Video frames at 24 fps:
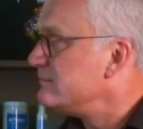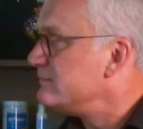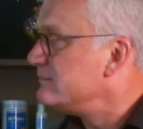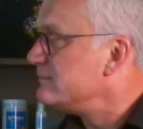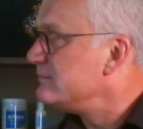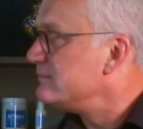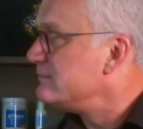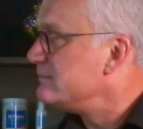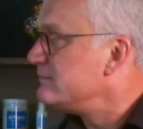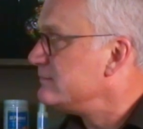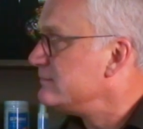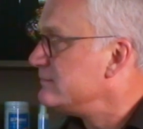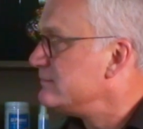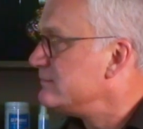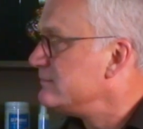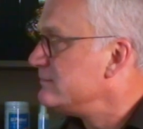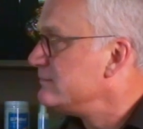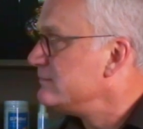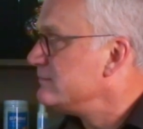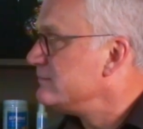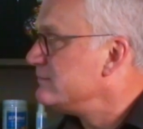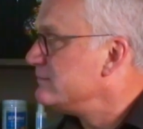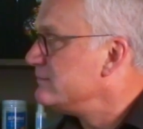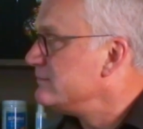
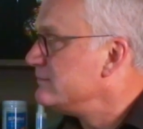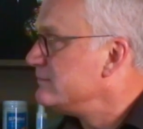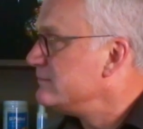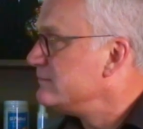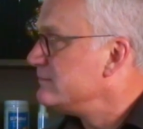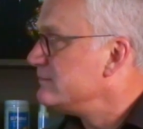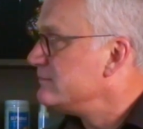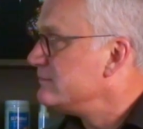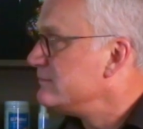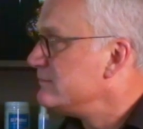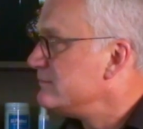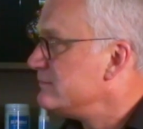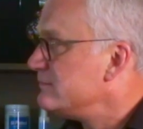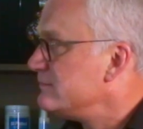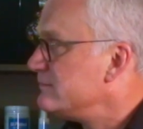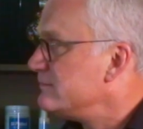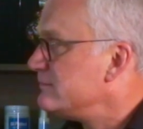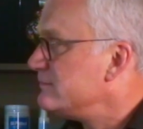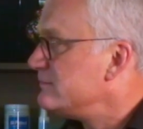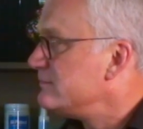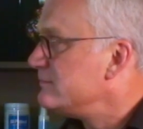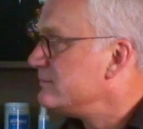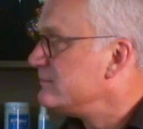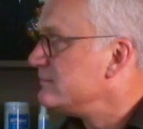
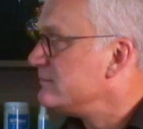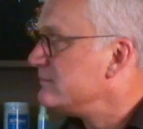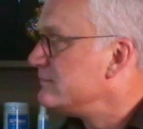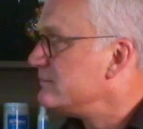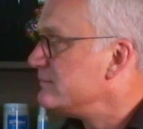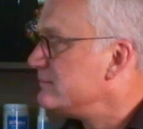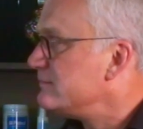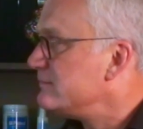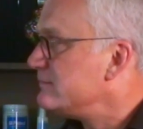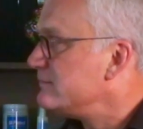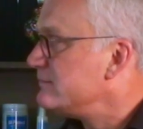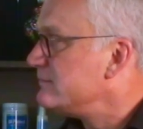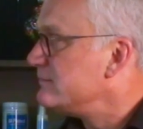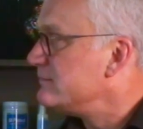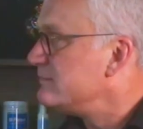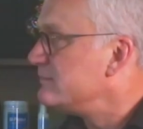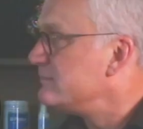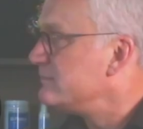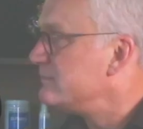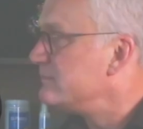(silent)